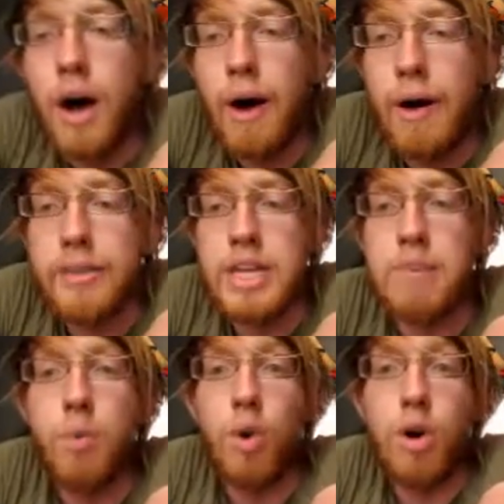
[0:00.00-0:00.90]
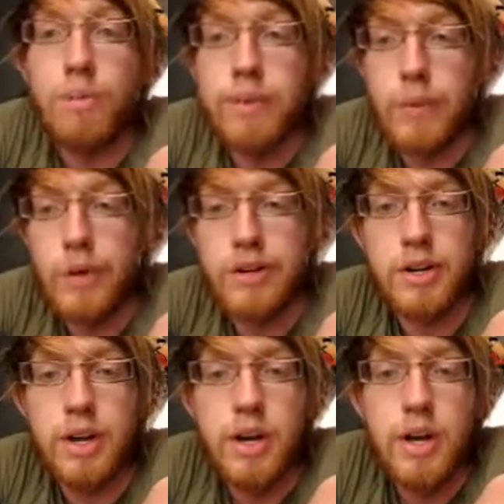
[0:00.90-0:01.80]
to keep warm in the
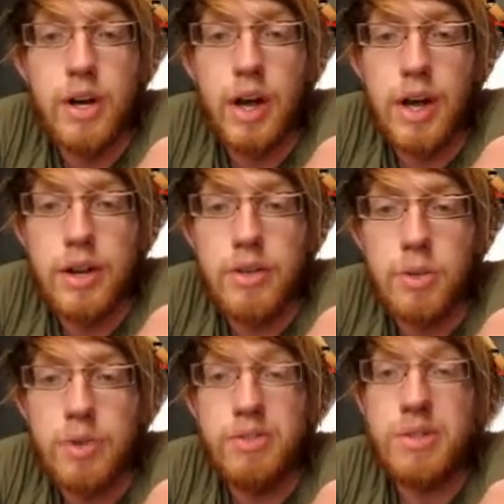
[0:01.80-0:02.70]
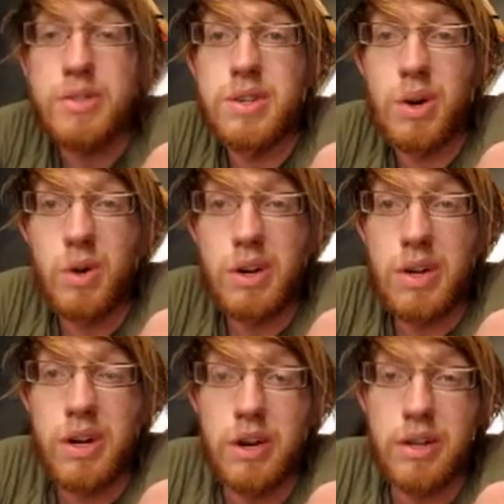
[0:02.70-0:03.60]
winter, and we've used it
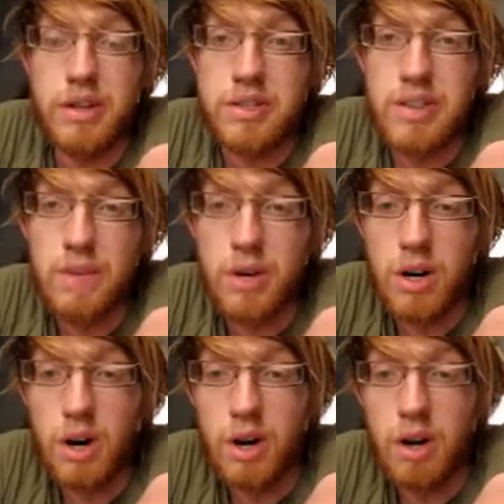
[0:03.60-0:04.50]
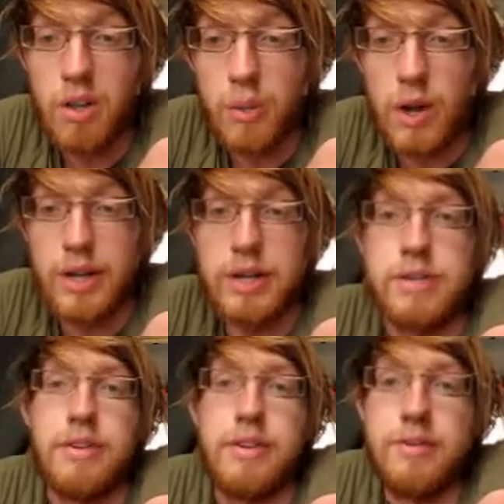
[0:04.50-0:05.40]
only in the summer on the
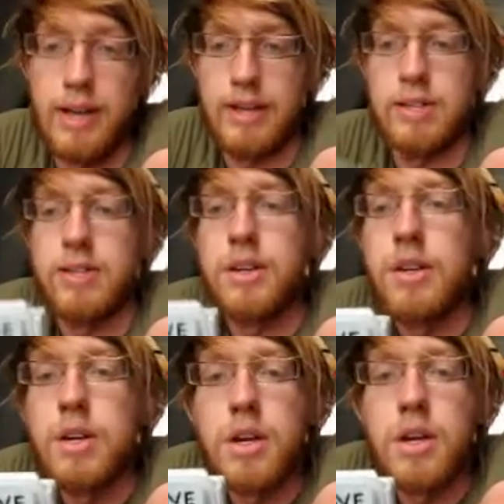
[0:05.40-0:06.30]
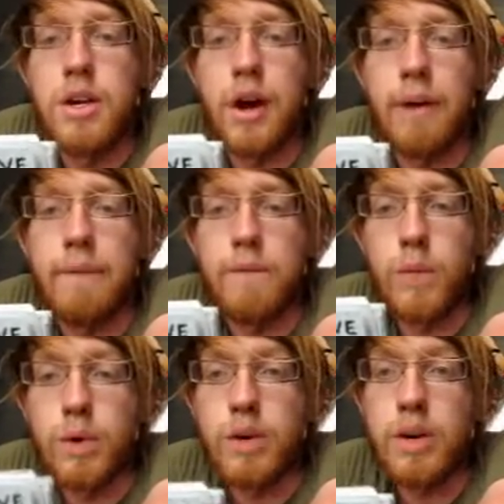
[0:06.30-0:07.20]
rainiest of days.
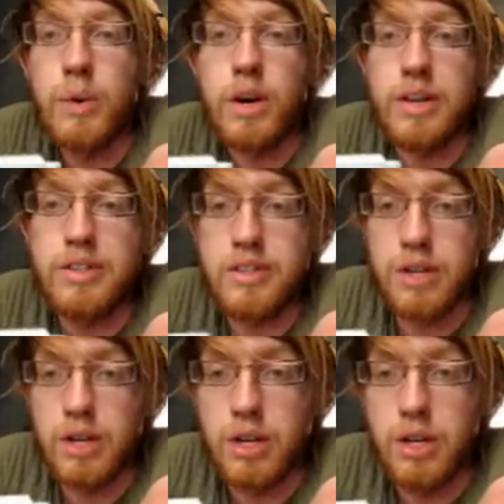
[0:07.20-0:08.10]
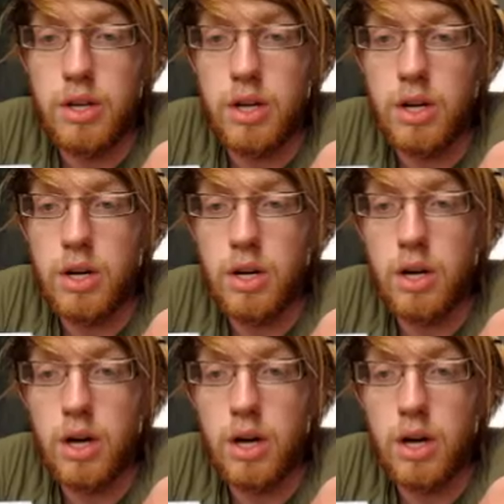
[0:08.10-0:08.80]
We're really well insulated here,